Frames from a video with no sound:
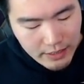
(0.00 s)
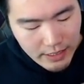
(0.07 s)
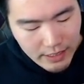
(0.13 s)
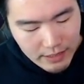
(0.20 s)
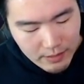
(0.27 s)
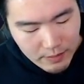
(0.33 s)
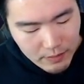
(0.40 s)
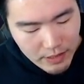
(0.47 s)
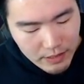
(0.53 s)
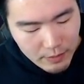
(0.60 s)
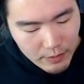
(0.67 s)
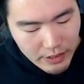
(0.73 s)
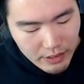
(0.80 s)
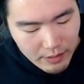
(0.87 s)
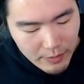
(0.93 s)
yeah, let's let's put
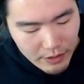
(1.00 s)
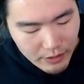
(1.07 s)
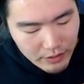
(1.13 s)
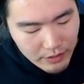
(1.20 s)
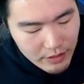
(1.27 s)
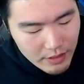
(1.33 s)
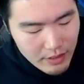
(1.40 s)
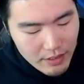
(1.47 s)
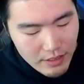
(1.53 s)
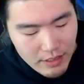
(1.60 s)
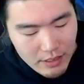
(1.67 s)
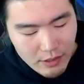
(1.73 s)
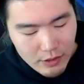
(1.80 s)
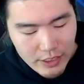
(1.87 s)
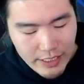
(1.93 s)
her in the middle
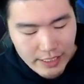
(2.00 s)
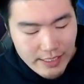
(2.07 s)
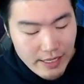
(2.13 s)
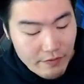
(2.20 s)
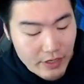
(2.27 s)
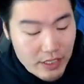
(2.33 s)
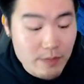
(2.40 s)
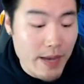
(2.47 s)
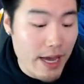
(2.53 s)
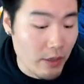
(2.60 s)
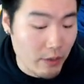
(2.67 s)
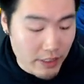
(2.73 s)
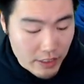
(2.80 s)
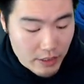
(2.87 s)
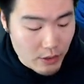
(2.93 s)
so she gets that fierce battle
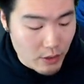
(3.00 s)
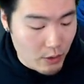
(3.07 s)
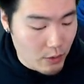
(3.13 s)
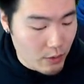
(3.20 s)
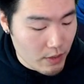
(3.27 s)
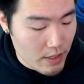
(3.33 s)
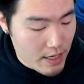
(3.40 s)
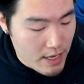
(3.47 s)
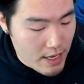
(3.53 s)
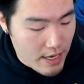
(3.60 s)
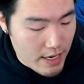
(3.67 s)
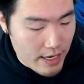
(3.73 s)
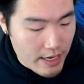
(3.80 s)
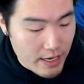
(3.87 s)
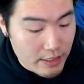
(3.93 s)
link too.
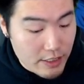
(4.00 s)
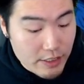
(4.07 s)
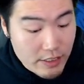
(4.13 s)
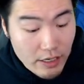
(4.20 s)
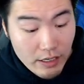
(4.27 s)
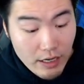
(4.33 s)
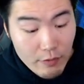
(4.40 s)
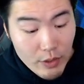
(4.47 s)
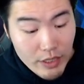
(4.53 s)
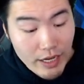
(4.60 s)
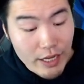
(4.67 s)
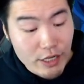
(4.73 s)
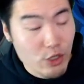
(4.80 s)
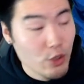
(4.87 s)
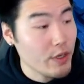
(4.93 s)
And she's starting off with one
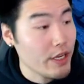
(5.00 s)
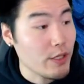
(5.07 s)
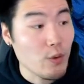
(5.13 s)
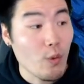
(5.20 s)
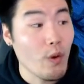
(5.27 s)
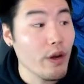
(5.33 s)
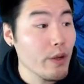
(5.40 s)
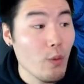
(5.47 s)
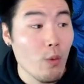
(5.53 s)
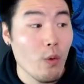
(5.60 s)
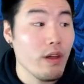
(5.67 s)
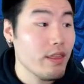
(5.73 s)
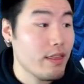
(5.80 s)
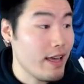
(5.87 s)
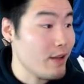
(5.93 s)
hundred
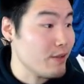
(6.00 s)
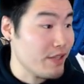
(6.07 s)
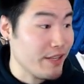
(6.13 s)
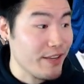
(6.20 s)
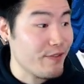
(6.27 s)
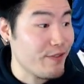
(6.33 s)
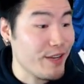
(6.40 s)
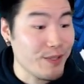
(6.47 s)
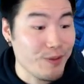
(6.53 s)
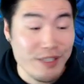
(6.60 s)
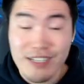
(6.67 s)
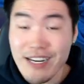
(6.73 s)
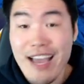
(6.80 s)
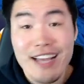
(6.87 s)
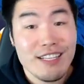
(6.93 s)
twenty-one thousand defense, which
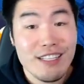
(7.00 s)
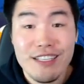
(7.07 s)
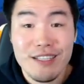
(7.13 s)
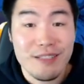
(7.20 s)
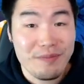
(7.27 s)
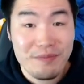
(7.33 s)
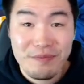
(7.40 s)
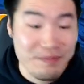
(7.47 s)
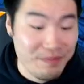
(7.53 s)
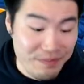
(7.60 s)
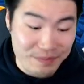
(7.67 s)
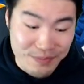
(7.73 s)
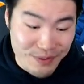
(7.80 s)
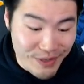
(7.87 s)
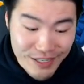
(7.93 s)
is actually
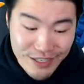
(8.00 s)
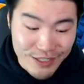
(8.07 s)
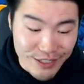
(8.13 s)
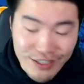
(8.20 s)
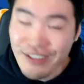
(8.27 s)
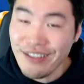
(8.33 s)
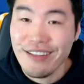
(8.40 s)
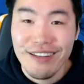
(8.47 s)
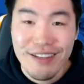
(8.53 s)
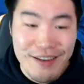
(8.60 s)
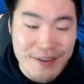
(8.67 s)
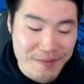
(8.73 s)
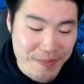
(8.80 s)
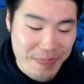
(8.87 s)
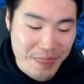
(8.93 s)
pretty good.
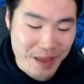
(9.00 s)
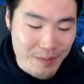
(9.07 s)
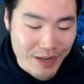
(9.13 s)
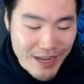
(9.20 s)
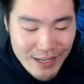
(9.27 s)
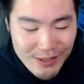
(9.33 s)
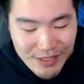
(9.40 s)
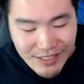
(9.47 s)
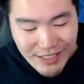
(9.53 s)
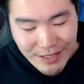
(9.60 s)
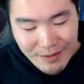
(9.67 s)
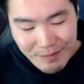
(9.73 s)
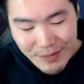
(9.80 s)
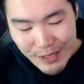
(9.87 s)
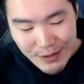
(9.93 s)
I mean, as you can see, the
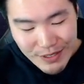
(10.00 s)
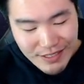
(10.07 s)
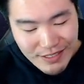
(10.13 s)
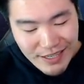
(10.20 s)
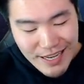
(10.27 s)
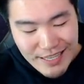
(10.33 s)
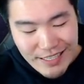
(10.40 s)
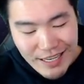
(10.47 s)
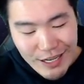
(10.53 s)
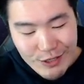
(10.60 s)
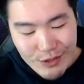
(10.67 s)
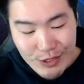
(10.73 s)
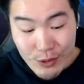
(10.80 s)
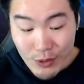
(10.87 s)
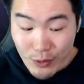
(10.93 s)
Beerus has one
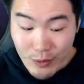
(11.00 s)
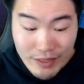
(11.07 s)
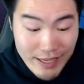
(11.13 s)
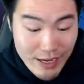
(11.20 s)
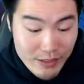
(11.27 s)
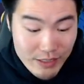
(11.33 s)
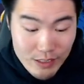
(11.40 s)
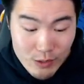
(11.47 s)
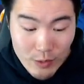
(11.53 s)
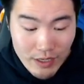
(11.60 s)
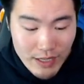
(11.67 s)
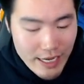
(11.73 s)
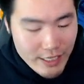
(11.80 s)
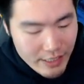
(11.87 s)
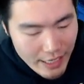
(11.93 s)
hundred twenty-one thousand as well.
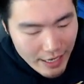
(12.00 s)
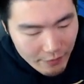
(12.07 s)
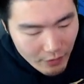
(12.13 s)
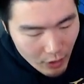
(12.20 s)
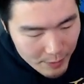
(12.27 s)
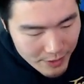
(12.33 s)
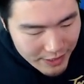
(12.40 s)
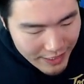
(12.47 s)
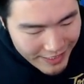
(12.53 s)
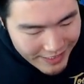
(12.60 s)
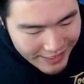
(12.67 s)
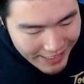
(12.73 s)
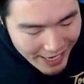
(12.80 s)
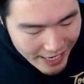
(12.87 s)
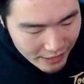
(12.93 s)
Actually, they have almost
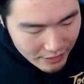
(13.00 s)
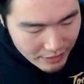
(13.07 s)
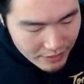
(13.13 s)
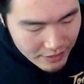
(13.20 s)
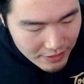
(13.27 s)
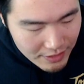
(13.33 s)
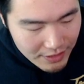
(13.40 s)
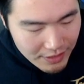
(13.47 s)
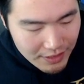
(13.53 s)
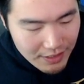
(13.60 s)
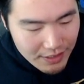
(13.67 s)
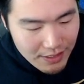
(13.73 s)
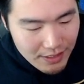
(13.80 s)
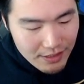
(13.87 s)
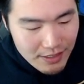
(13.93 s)
exactly
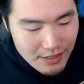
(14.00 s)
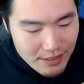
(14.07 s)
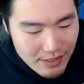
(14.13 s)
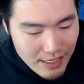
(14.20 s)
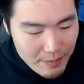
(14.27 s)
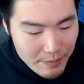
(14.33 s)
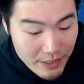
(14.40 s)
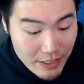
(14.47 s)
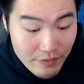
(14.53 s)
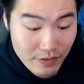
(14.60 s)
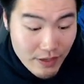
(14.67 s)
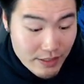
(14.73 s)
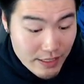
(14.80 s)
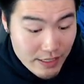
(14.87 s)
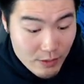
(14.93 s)
the same
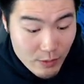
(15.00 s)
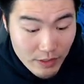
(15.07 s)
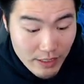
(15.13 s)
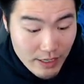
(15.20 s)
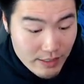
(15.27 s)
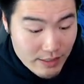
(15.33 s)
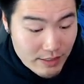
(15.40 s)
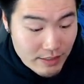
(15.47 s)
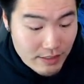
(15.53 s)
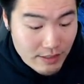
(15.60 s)
defense, I just realized.